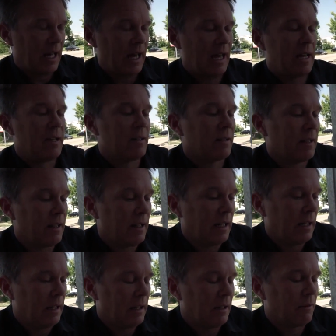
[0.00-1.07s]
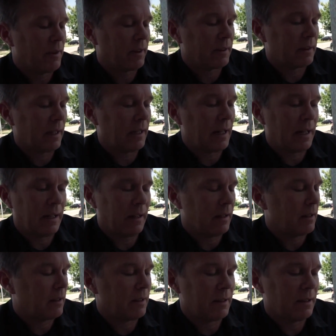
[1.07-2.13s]
And I love this, and
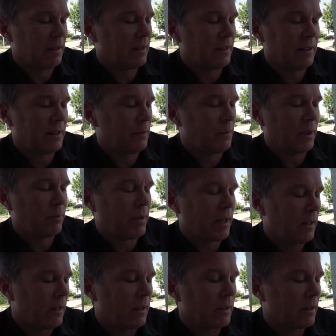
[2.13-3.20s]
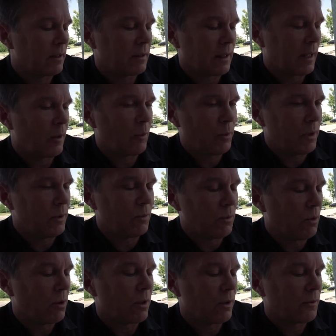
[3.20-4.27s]
with Berlioz, I hope we do
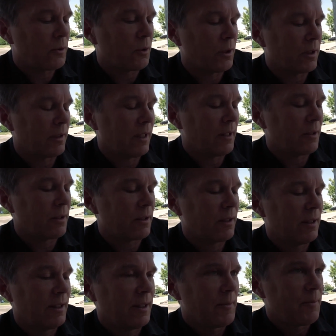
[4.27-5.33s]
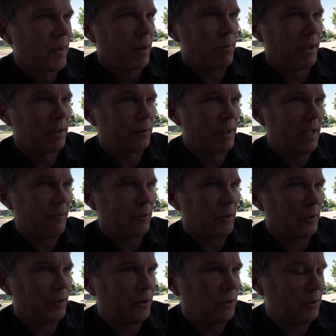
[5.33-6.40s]
more, of course, later. But so we have
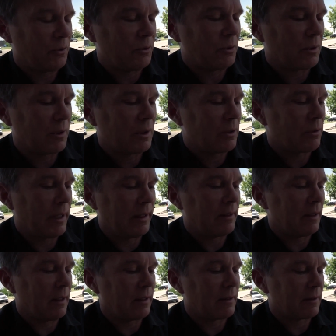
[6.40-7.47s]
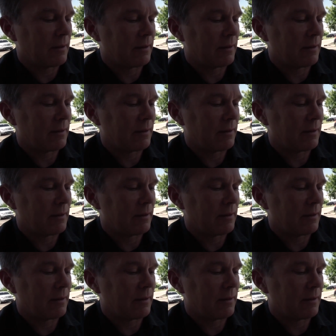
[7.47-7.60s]
those two crazy,